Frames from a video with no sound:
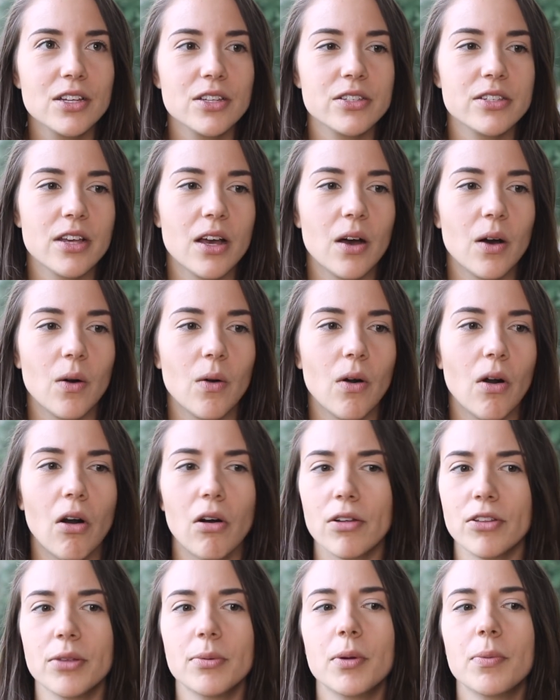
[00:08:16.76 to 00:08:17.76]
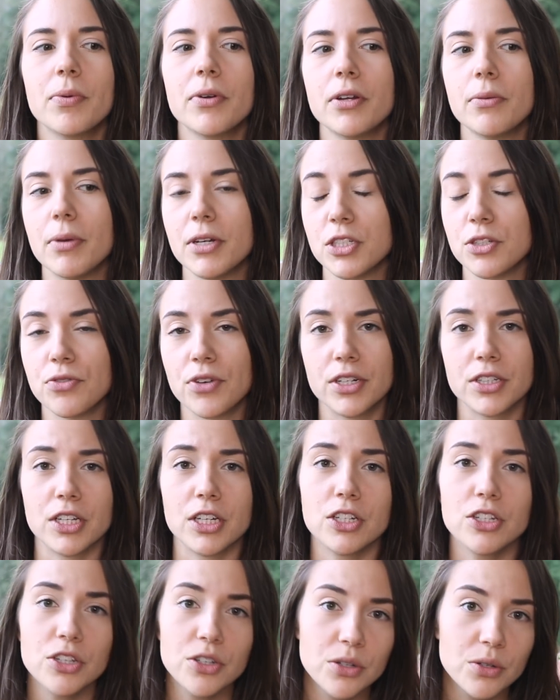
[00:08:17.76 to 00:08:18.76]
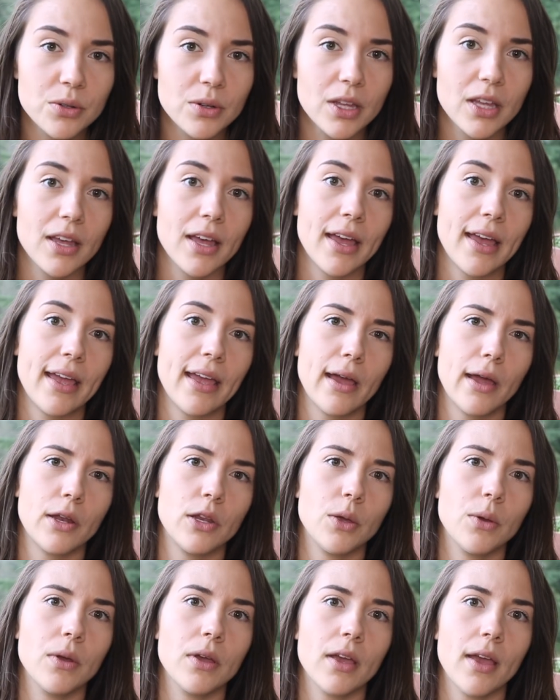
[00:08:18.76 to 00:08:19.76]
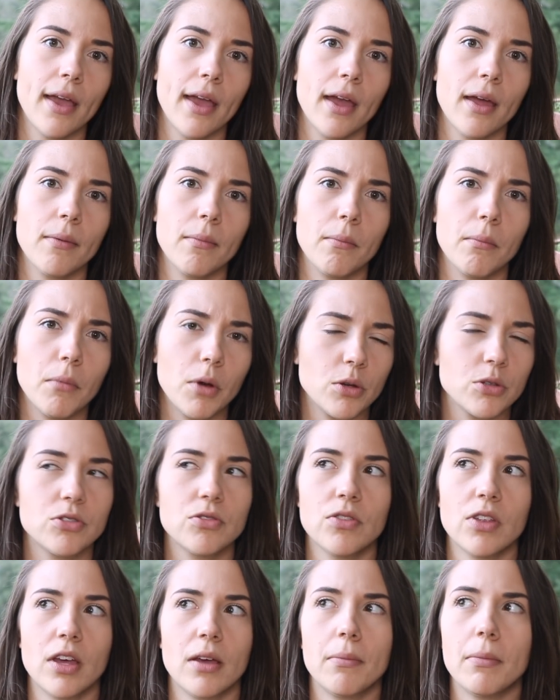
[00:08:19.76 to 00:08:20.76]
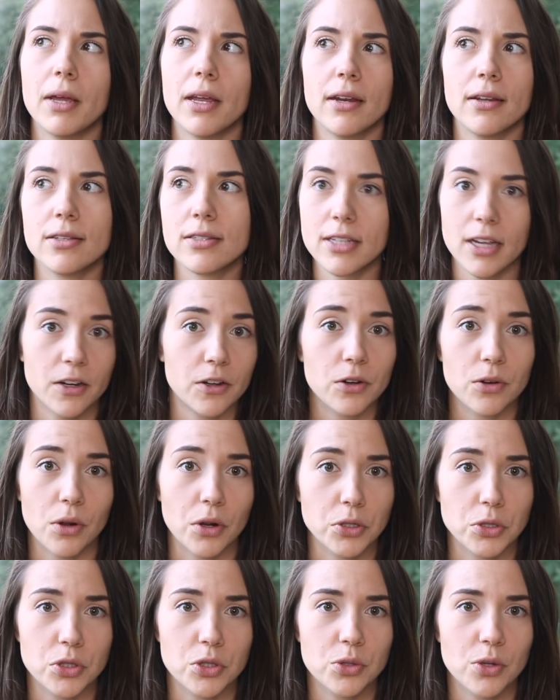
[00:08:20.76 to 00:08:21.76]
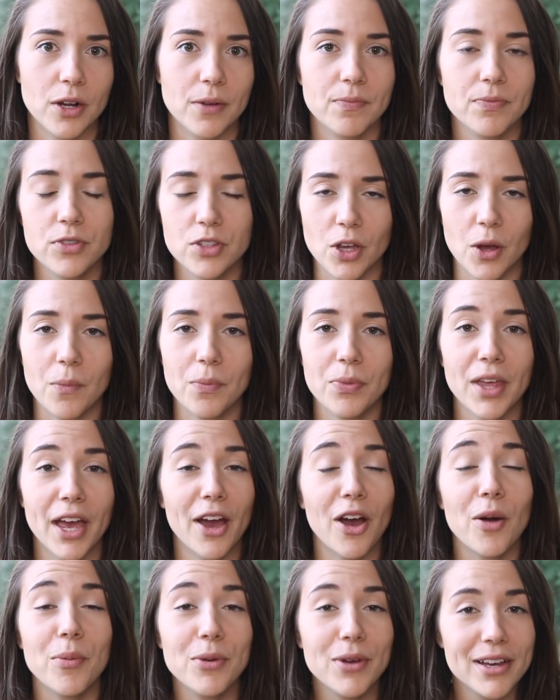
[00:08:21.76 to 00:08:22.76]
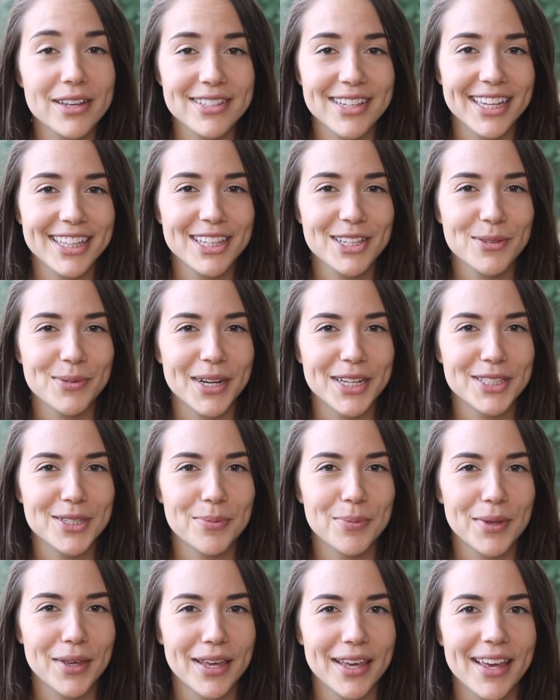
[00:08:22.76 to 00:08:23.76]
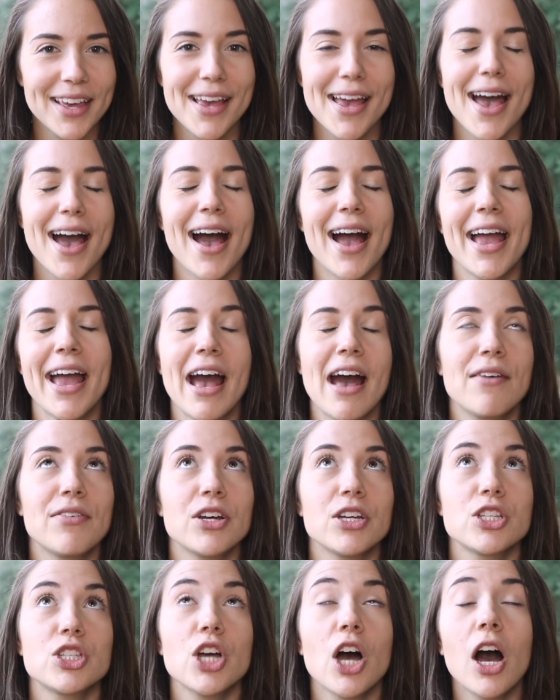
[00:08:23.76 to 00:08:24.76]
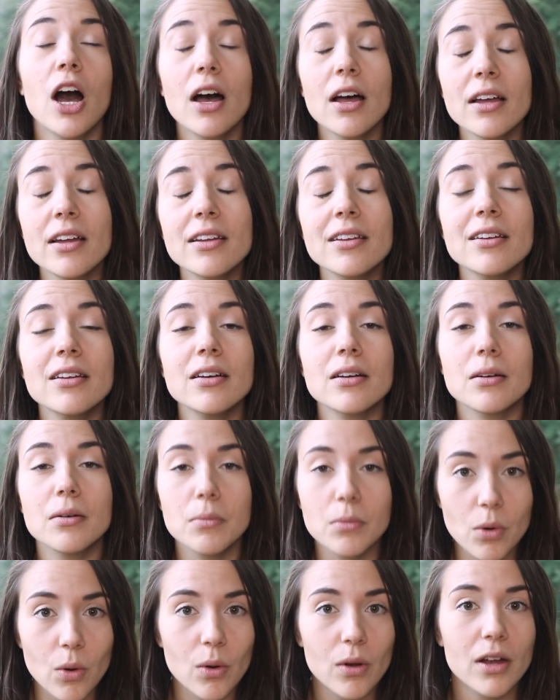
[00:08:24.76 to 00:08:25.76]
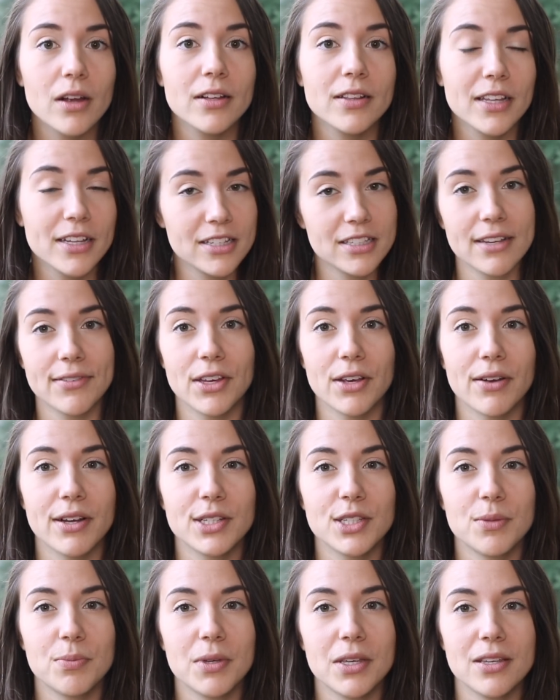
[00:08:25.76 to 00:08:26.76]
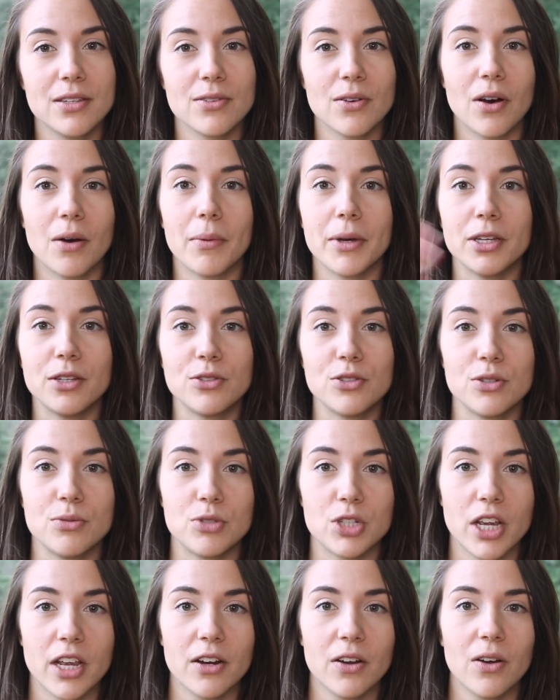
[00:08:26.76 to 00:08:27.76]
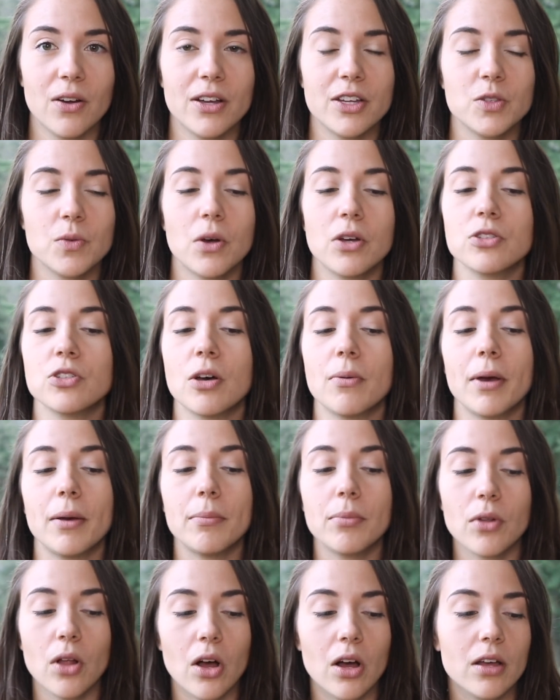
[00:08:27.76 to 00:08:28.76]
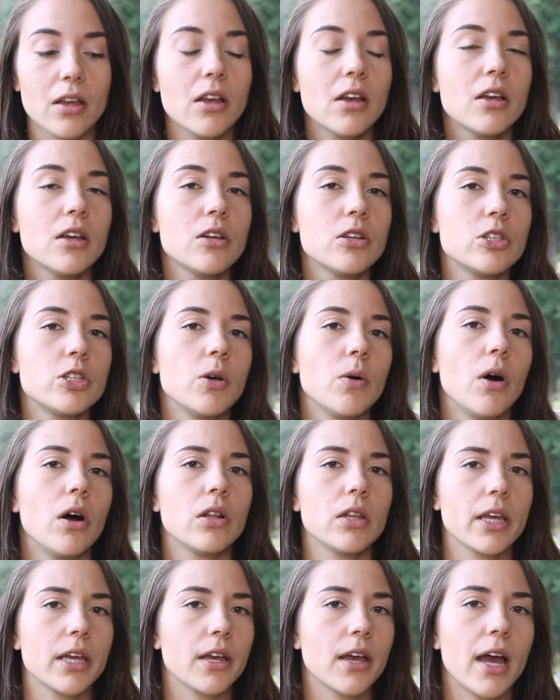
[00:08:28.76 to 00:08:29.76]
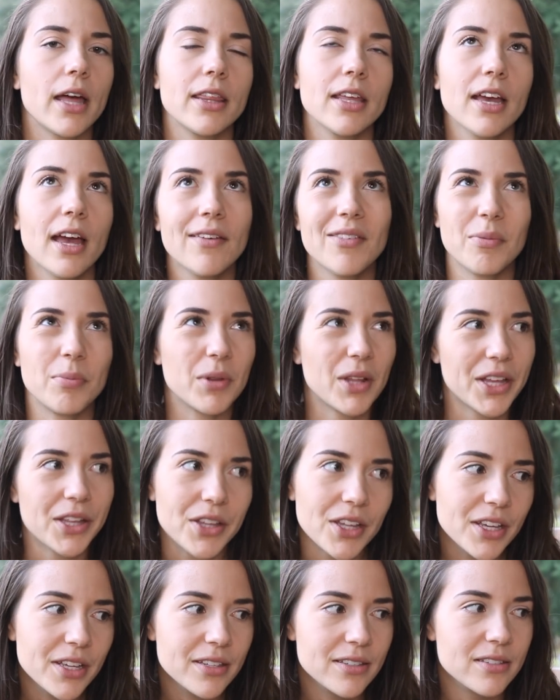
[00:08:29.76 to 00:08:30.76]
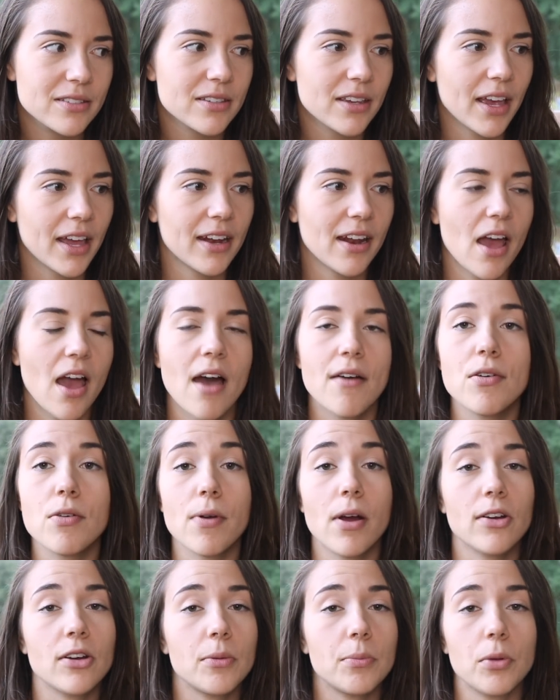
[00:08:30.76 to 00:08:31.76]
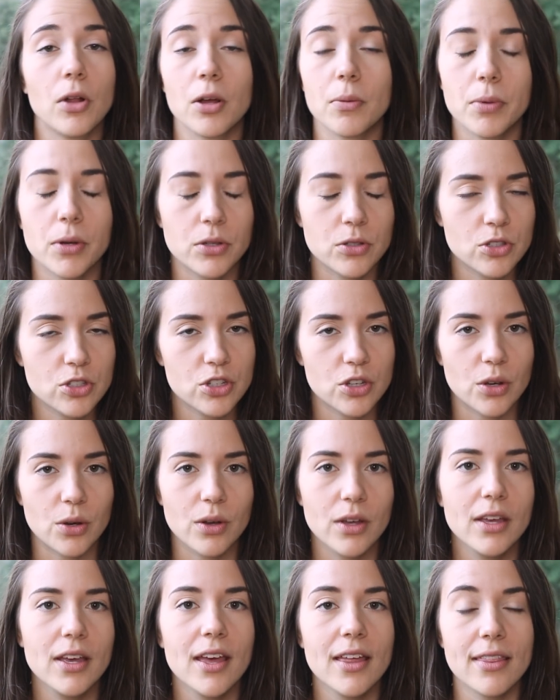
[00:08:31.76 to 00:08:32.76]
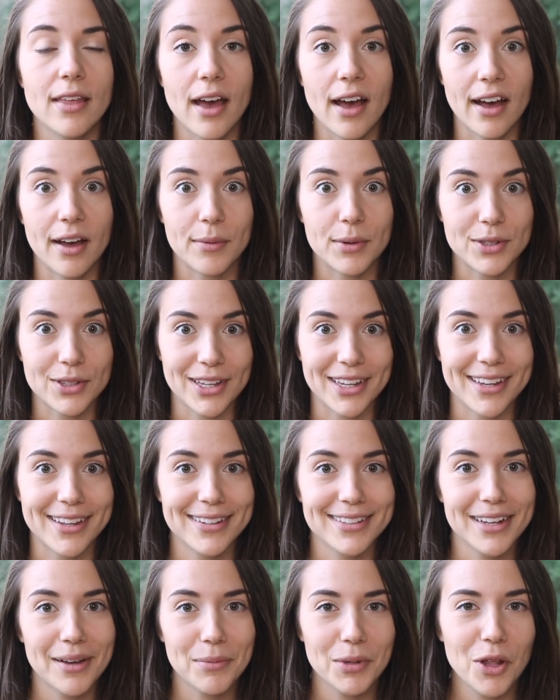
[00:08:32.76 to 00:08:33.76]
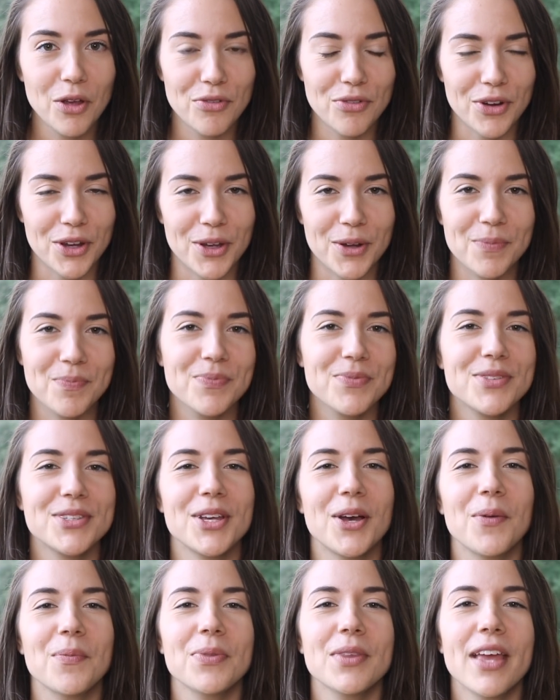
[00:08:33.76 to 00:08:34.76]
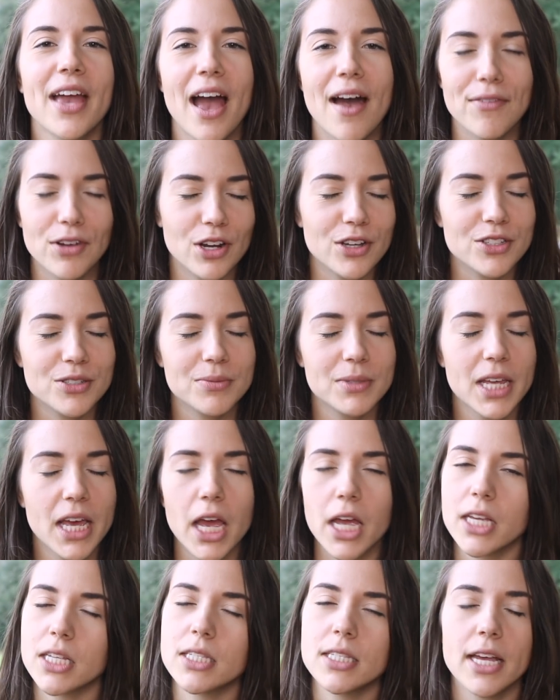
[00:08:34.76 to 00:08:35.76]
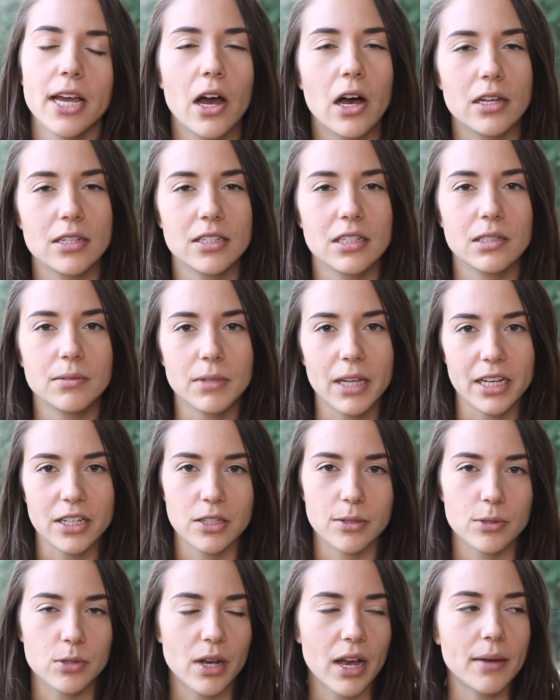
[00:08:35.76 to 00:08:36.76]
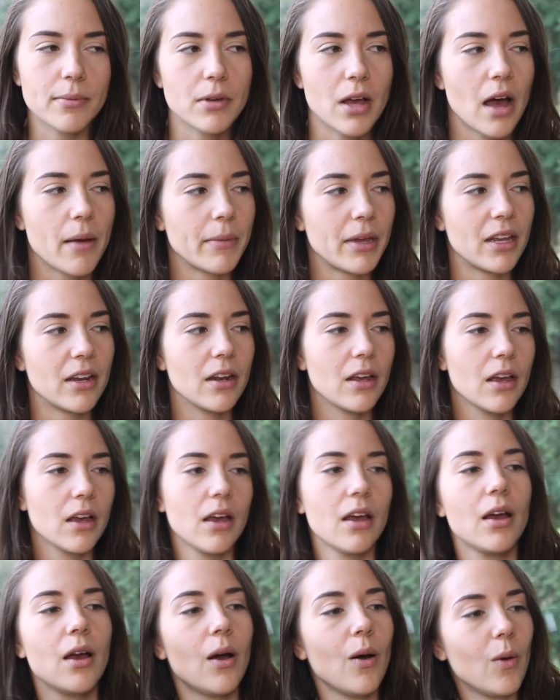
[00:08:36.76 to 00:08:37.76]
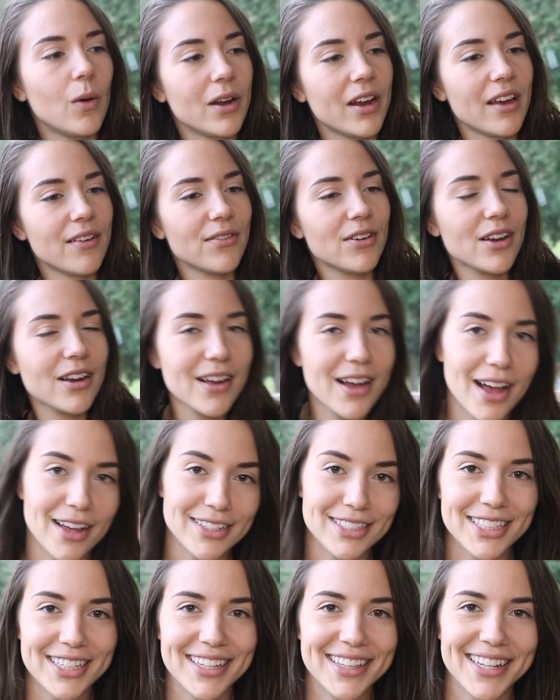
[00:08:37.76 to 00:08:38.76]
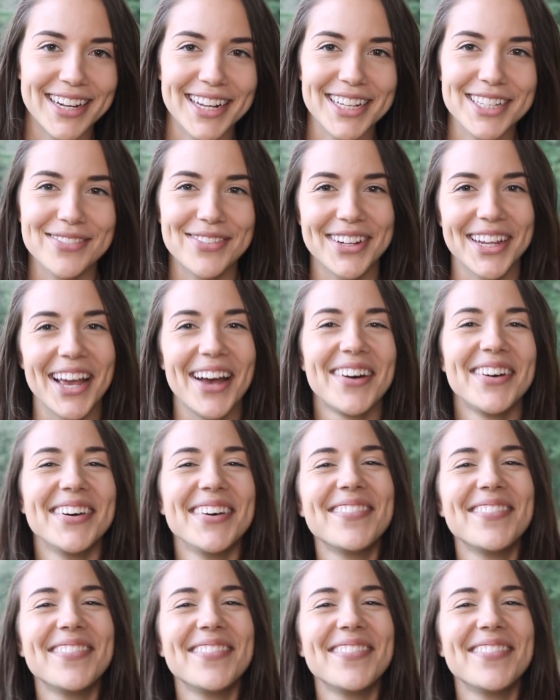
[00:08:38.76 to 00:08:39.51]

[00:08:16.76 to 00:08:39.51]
So all of them are pretty budget friendly too, and you can get most of them in a standard grocery store. So I hope you guys like this recipe. I have a ton more Thanksgiving recipes on my YouTube channel as well as on my blog. So I'll link, I think I have a playlist and I have around a blog post too that I will link down below for you. So have an awesome day, stay awesome, like, subscribe, comment, whatever. I'll see you in the next video.